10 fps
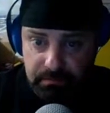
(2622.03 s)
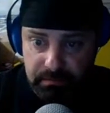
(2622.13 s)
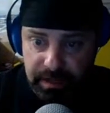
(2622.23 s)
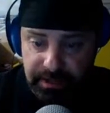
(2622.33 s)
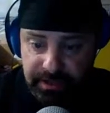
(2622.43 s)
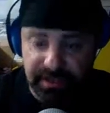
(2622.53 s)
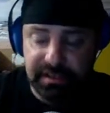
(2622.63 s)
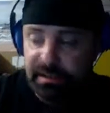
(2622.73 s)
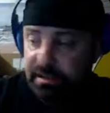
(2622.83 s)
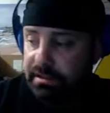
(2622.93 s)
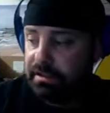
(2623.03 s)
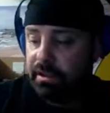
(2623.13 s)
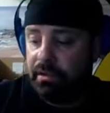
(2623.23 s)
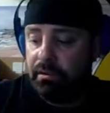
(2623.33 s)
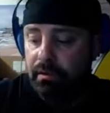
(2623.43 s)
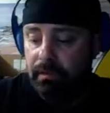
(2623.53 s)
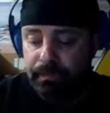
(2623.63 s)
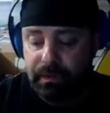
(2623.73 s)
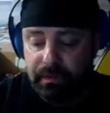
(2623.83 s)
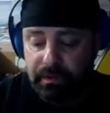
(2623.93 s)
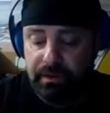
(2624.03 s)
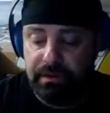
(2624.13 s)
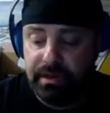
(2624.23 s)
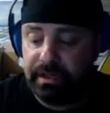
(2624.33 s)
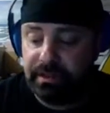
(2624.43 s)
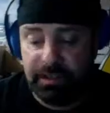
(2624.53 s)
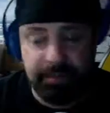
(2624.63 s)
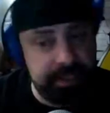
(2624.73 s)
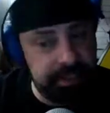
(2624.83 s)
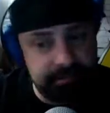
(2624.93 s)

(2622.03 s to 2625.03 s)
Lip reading: nations. So that should be